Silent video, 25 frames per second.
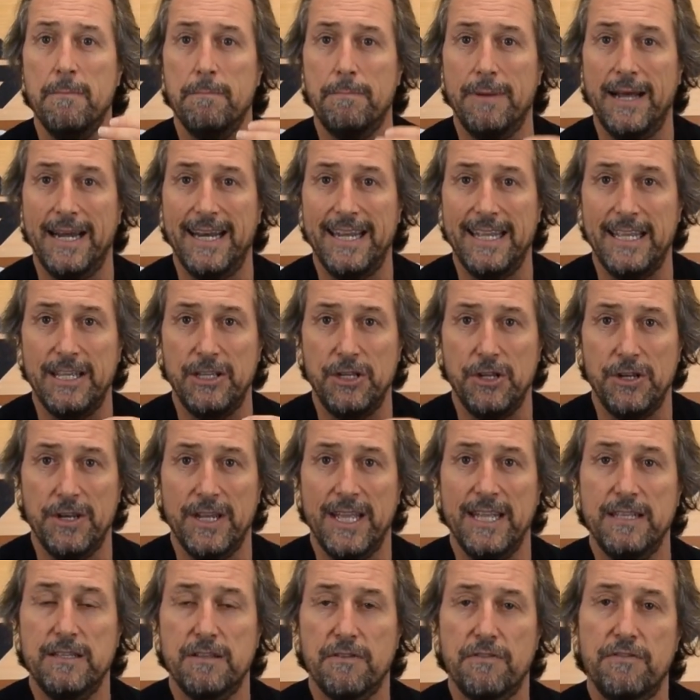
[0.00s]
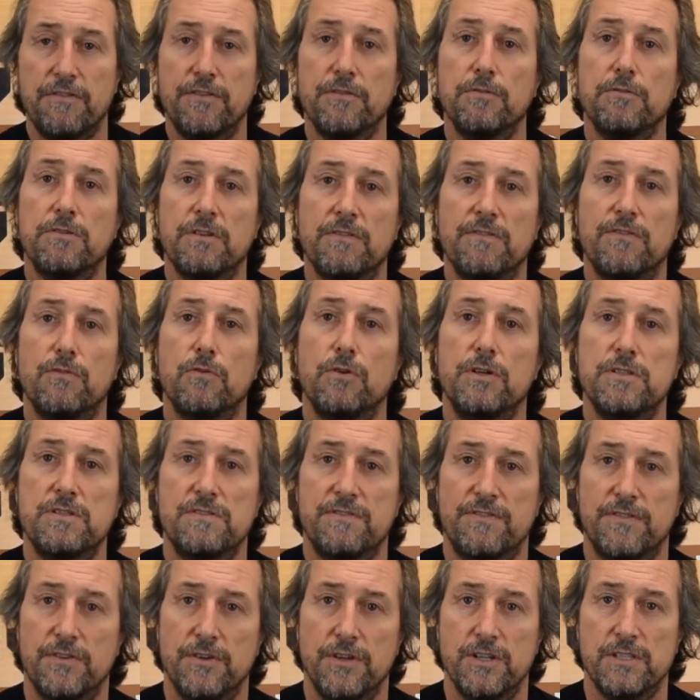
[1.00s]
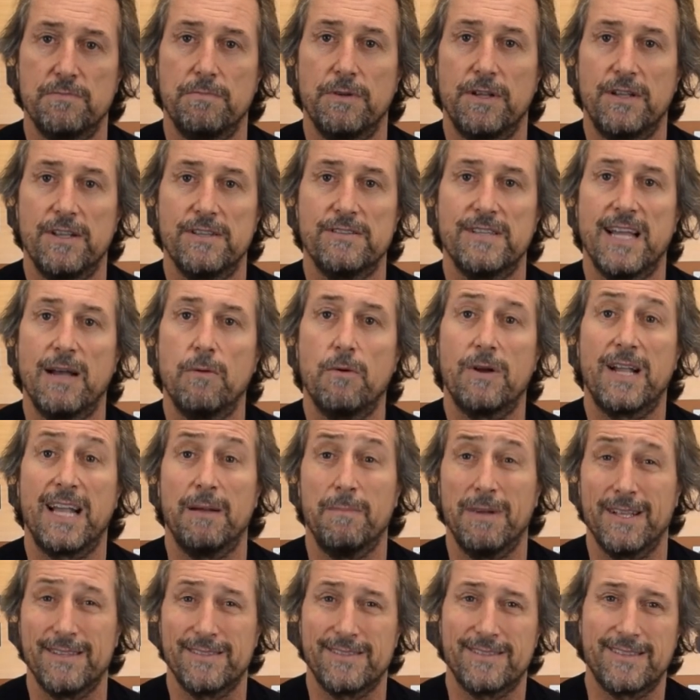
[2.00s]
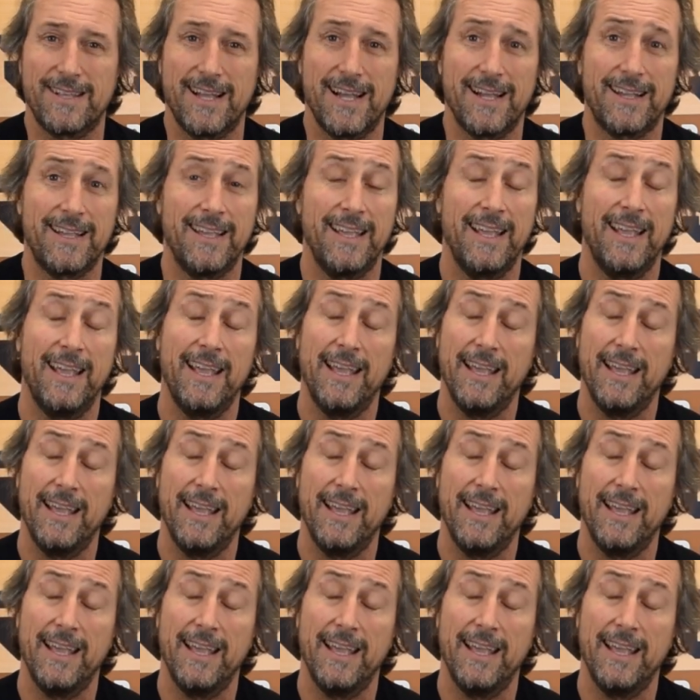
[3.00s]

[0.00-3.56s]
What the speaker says: But you need to fill the voids first because they will come unstuck.